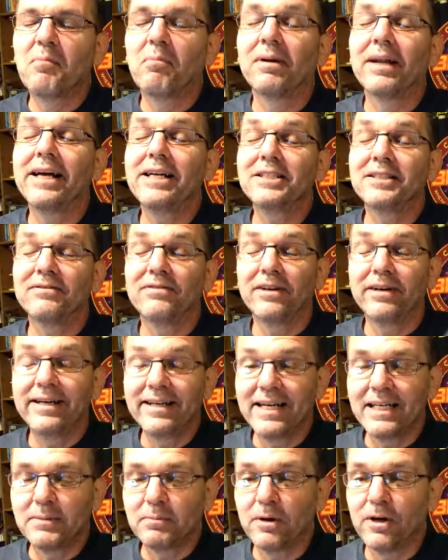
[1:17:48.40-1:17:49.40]
Blake's a very
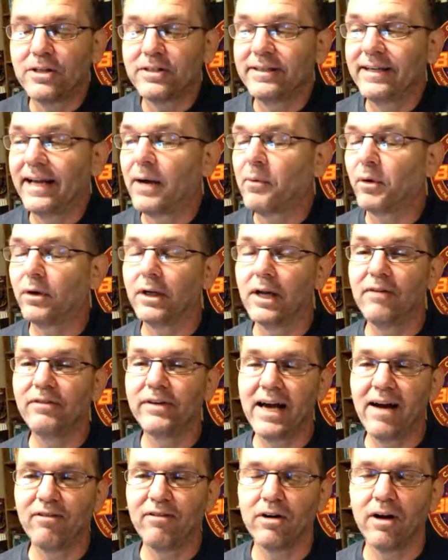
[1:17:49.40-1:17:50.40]
nice love
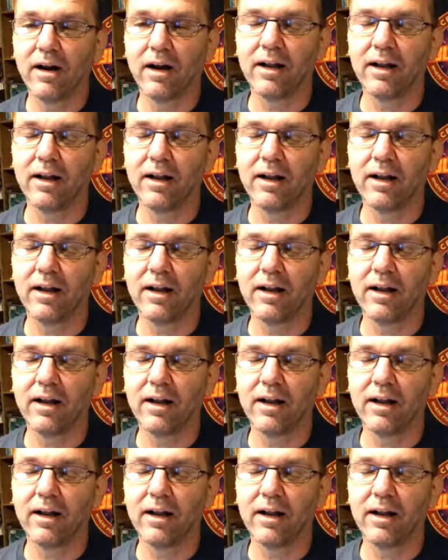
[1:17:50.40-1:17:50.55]
to have Ron